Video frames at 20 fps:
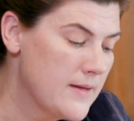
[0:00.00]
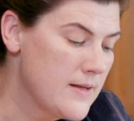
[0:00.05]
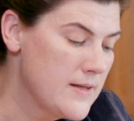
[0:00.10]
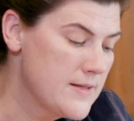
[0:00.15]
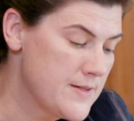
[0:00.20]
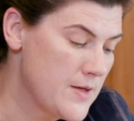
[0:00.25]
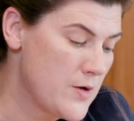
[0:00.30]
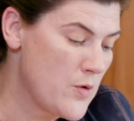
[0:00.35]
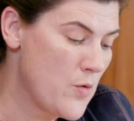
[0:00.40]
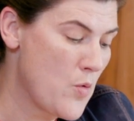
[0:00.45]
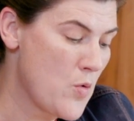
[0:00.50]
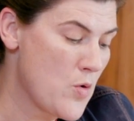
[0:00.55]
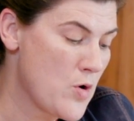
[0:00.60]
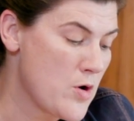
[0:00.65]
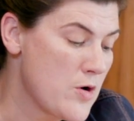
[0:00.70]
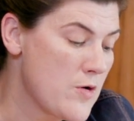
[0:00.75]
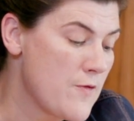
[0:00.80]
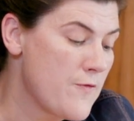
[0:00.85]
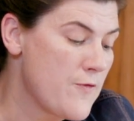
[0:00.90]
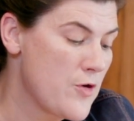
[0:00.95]
Is an
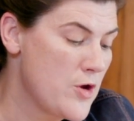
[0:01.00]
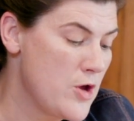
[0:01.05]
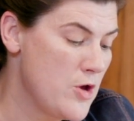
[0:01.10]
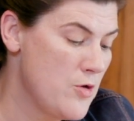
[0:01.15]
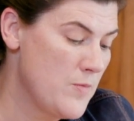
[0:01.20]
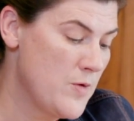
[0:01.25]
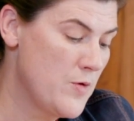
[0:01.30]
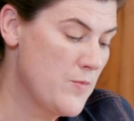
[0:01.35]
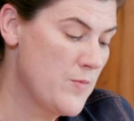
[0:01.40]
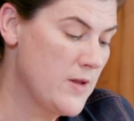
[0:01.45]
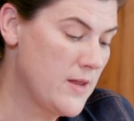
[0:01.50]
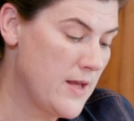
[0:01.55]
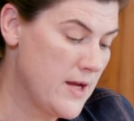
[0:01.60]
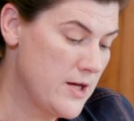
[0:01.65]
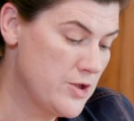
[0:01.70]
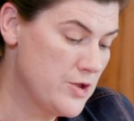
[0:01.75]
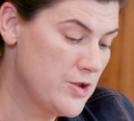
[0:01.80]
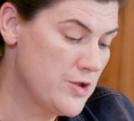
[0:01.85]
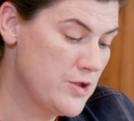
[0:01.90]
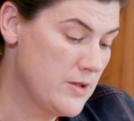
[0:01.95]
order for human
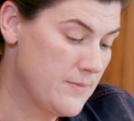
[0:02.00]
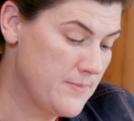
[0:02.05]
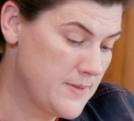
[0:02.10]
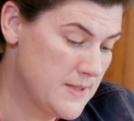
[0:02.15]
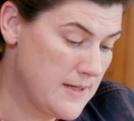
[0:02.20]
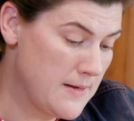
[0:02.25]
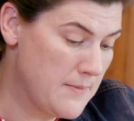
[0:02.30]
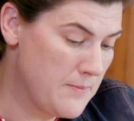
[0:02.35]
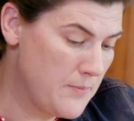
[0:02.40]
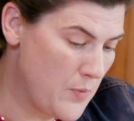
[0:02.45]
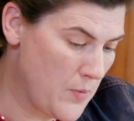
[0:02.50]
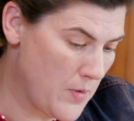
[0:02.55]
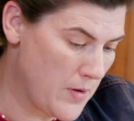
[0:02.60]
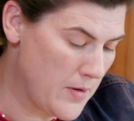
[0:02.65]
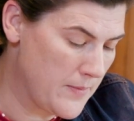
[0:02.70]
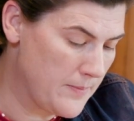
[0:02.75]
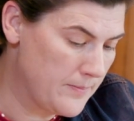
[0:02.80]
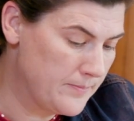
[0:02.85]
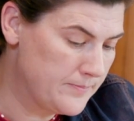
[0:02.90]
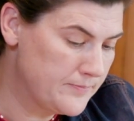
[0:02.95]
relationships
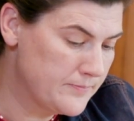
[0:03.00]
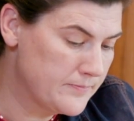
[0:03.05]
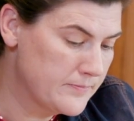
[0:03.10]
important?